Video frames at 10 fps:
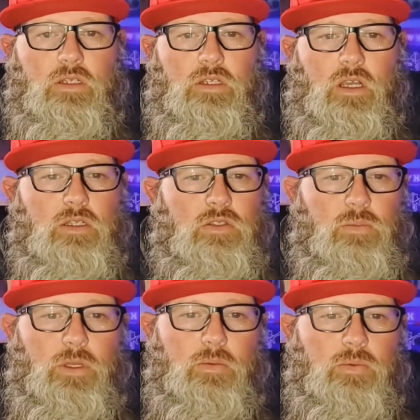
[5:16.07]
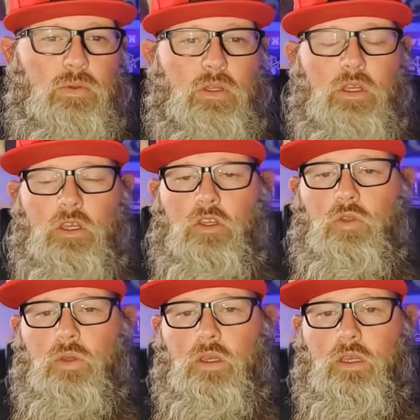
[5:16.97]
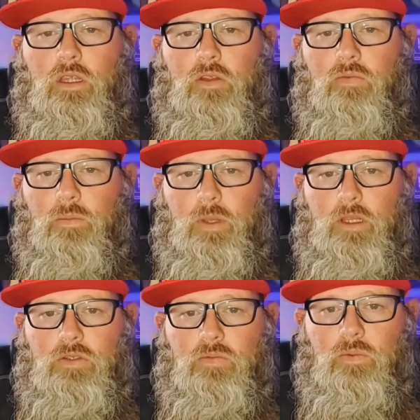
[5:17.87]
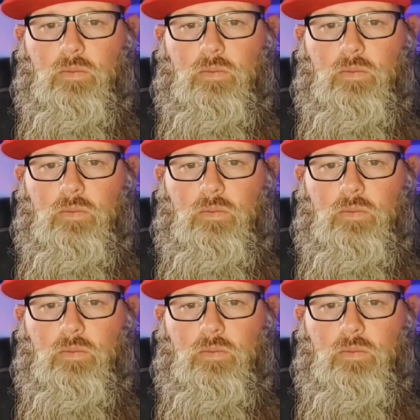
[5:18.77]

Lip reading: there talking to people. You can get information